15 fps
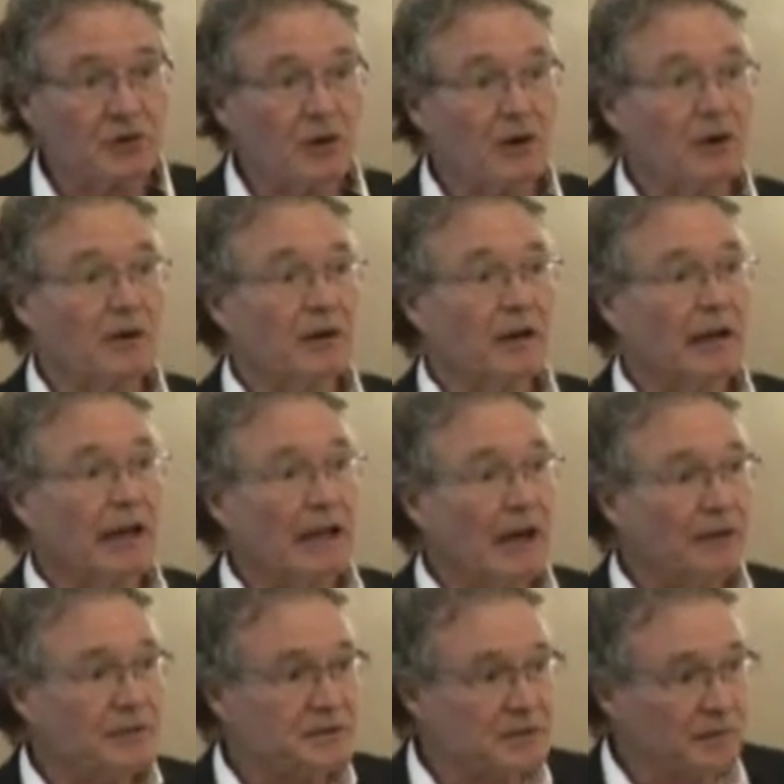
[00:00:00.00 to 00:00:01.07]
are,
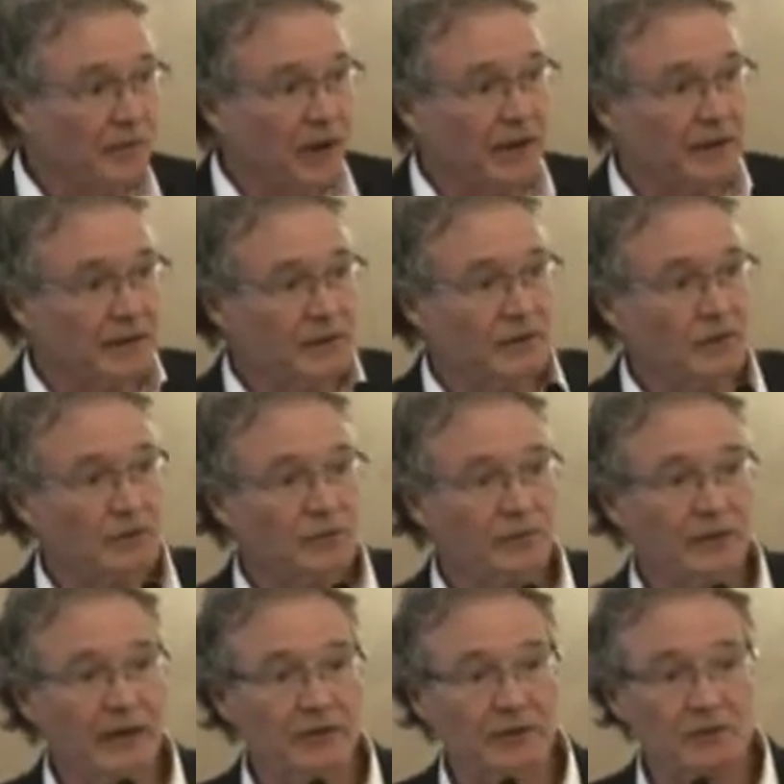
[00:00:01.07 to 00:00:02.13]
allow us to buy into those
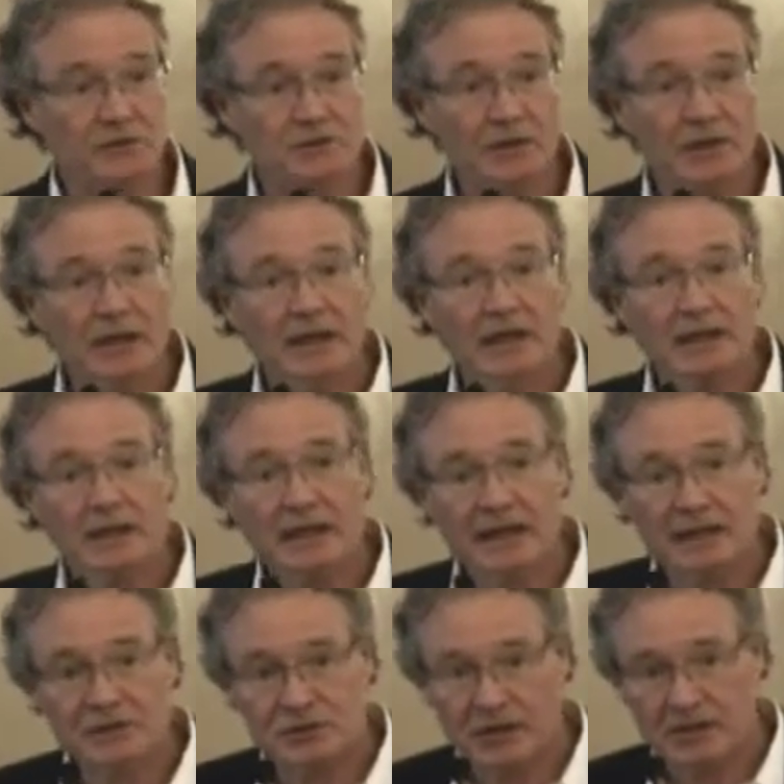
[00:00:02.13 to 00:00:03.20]
values,
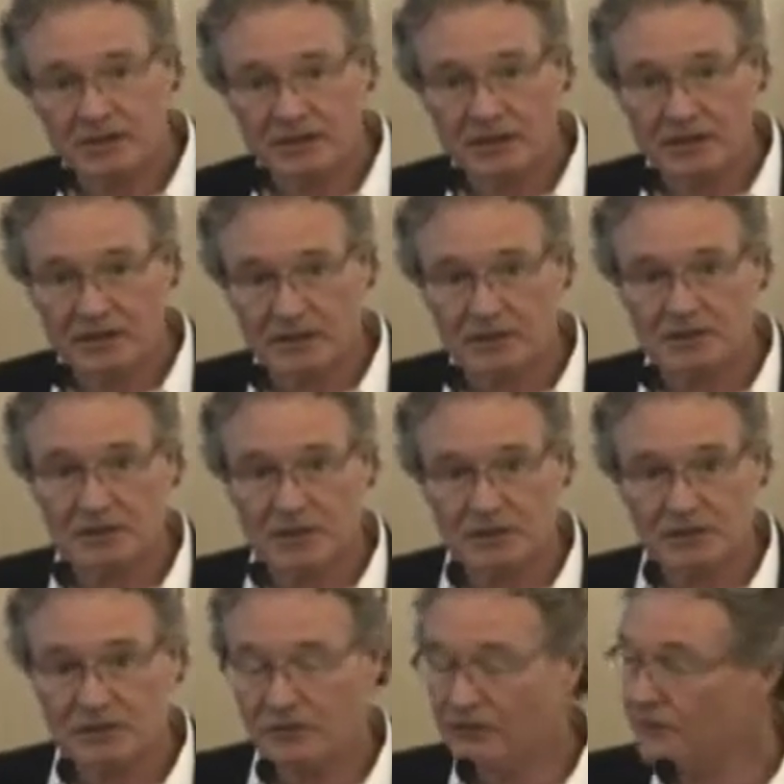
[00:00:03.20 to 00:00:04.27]
engage us in the
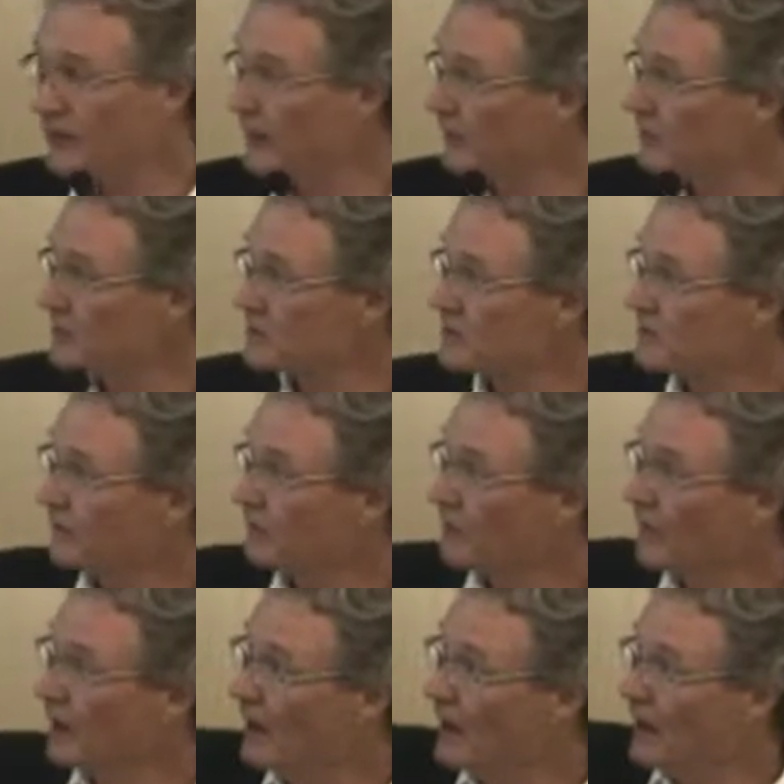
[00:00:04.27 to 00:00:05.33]
discussion of values.
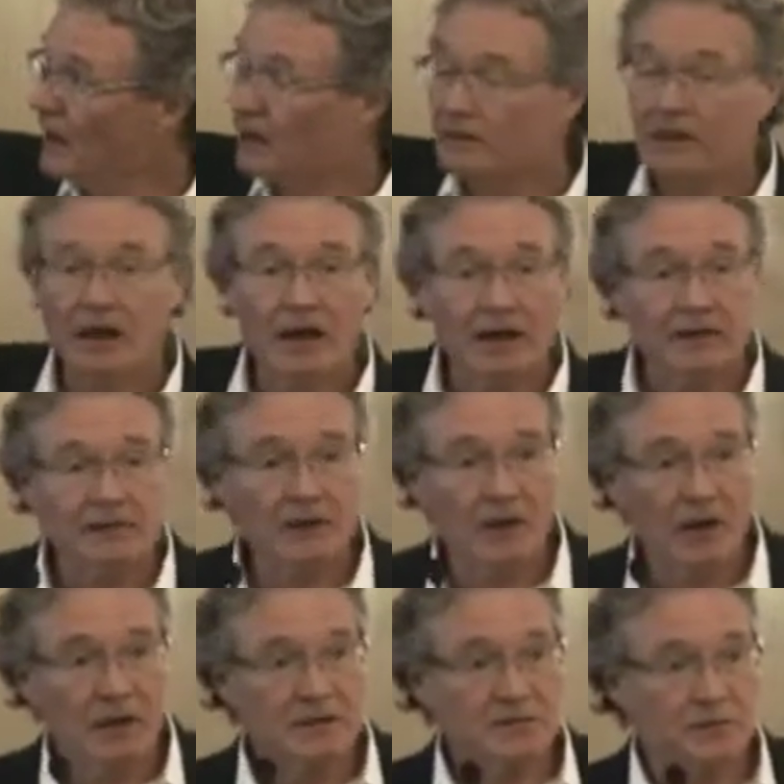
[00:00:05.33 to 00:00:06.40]
Align the
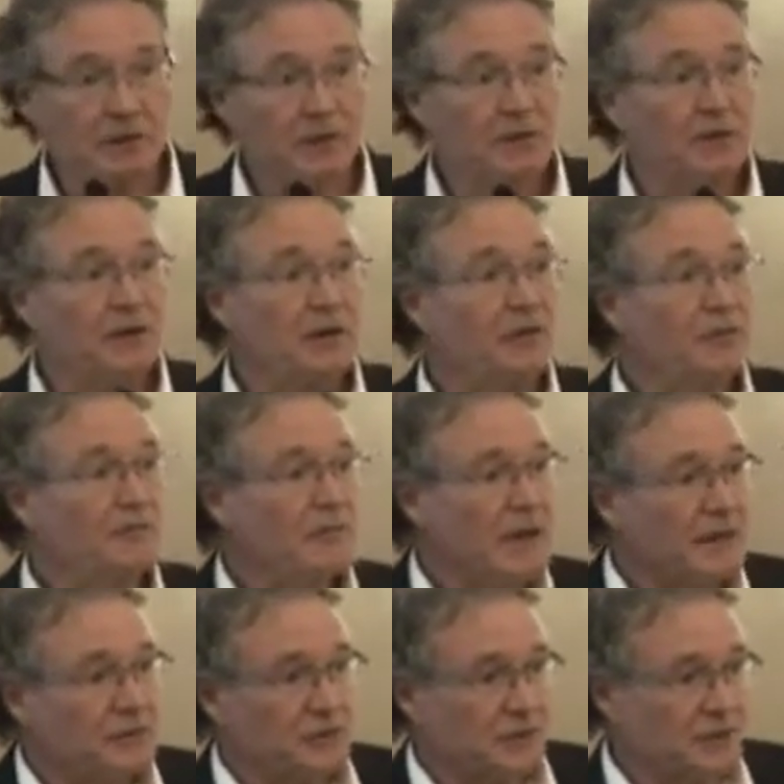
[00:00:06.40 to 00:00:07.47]
hospital. Think of
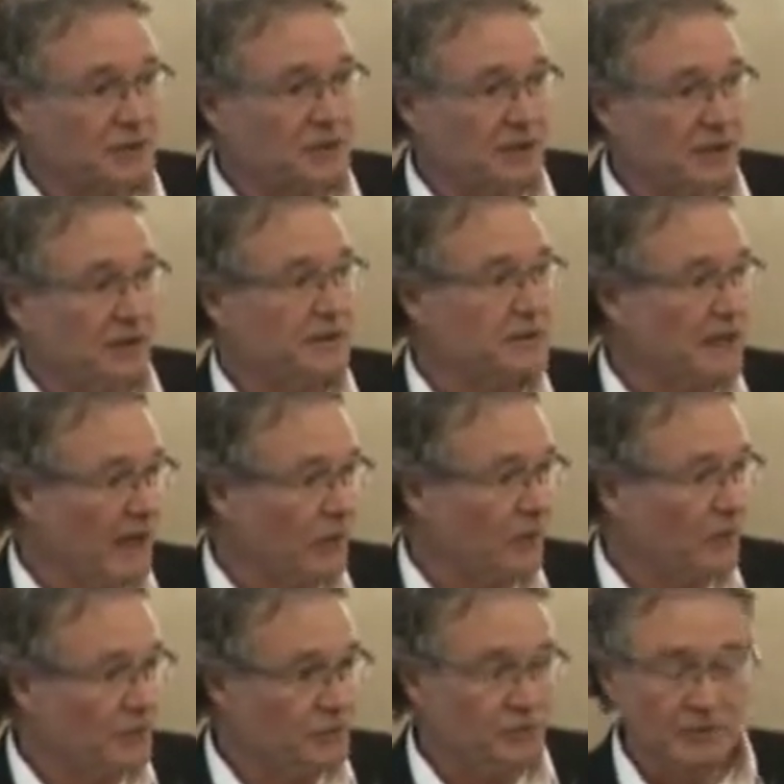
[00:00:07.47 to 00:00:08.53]
metrics to tell us how
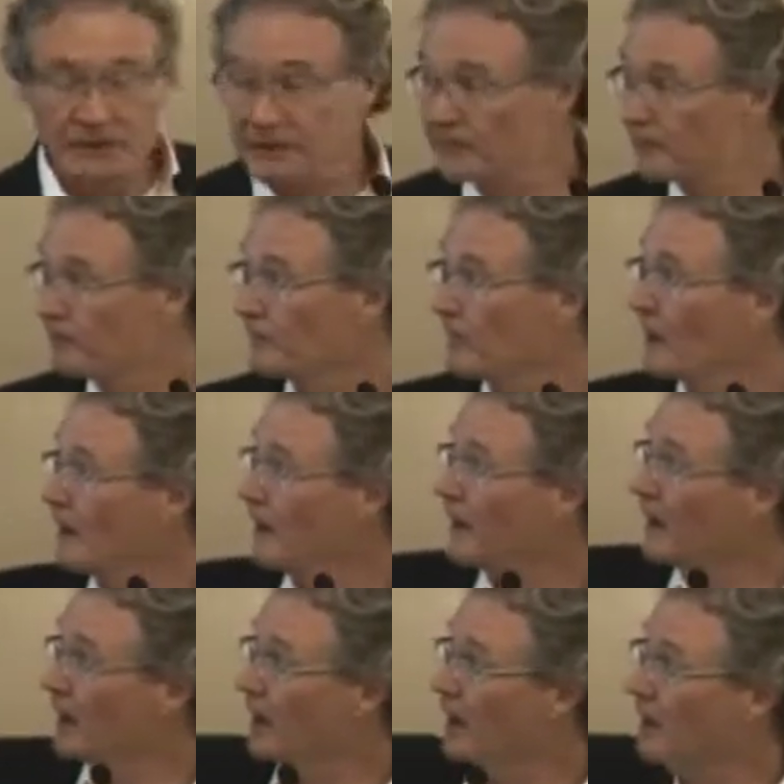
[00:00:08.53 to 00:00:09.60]
we're doing.
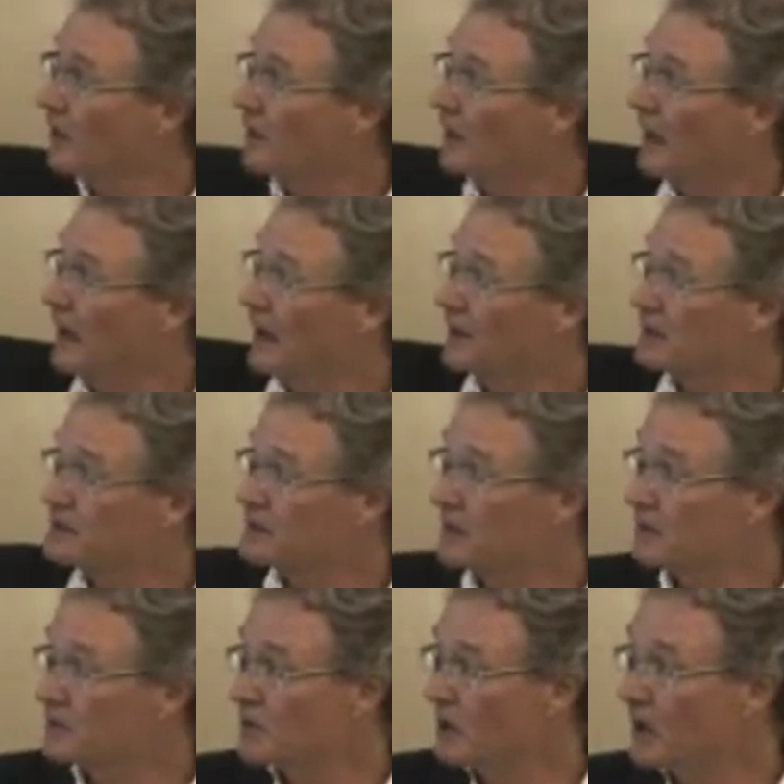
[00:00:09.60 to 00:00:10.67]
At the
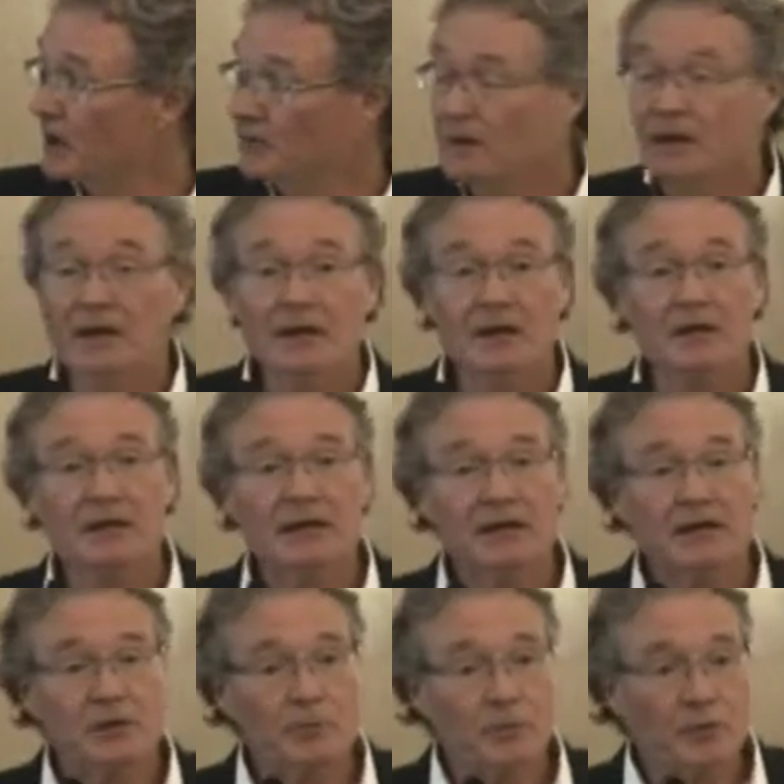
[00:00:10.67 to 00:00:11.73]
same time, get
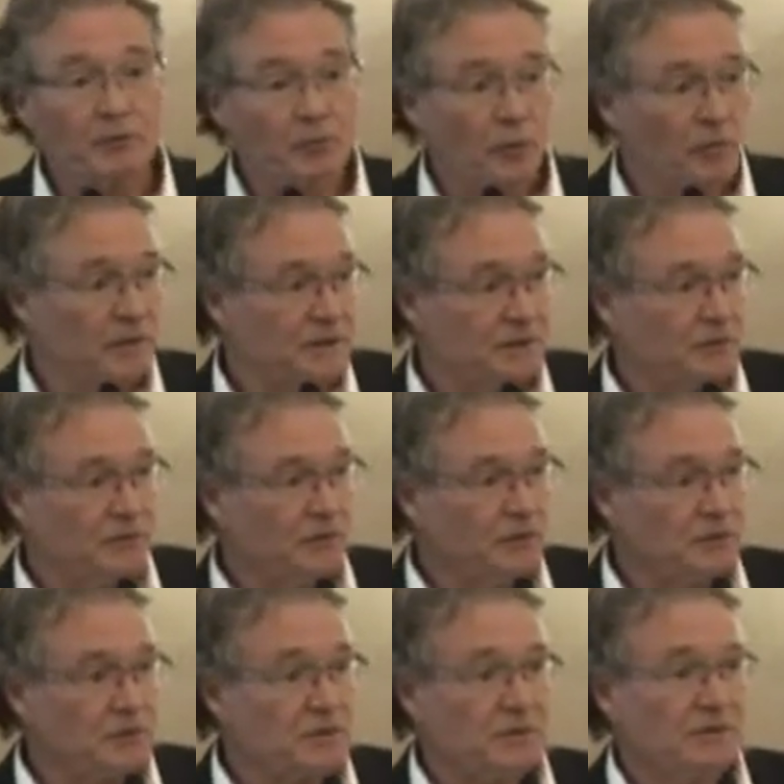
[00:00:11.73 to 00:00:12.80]
into performance
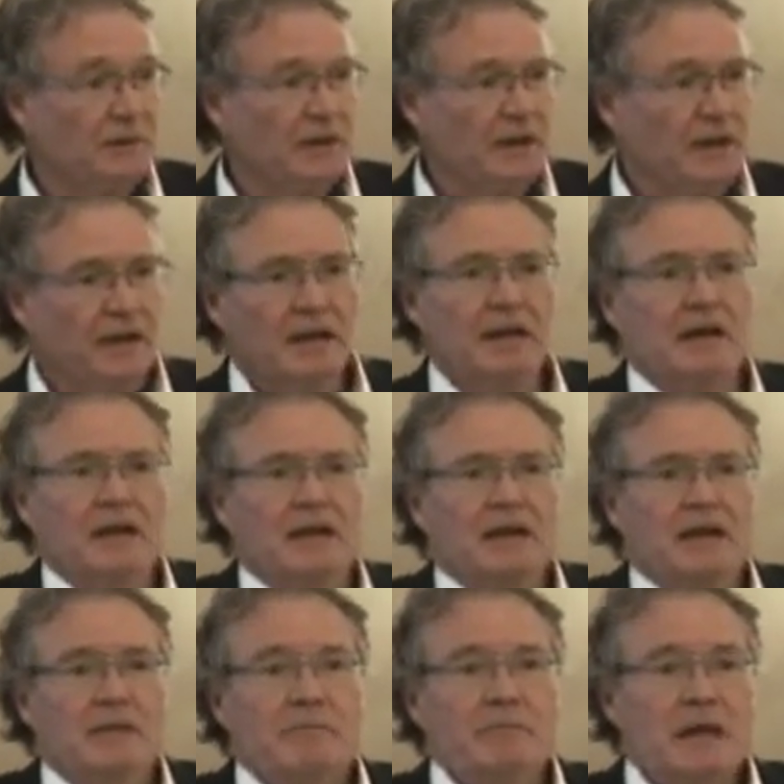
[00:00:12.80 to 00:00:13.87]
reviews.
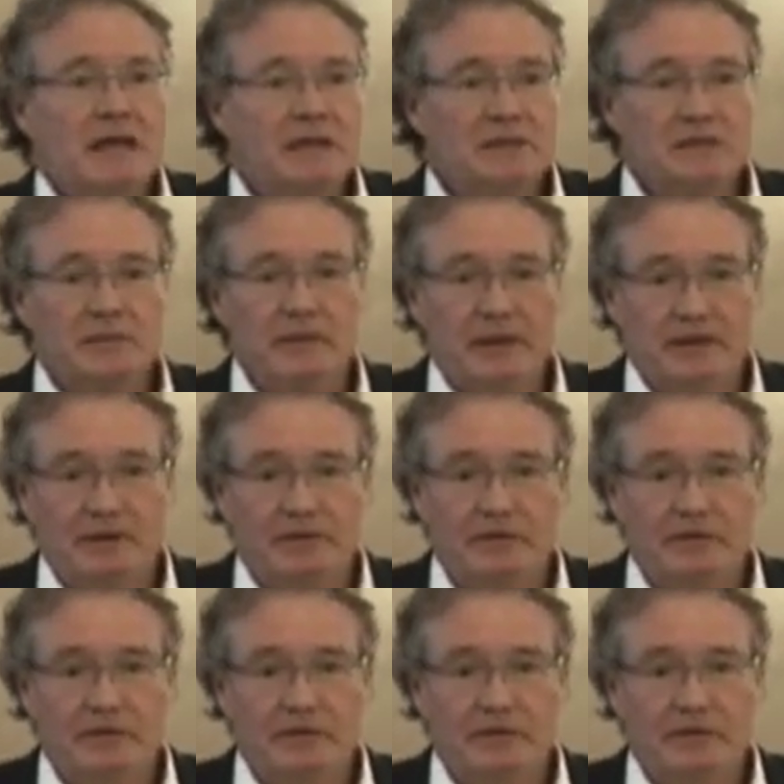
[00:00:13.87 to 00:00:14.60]
It amazed me.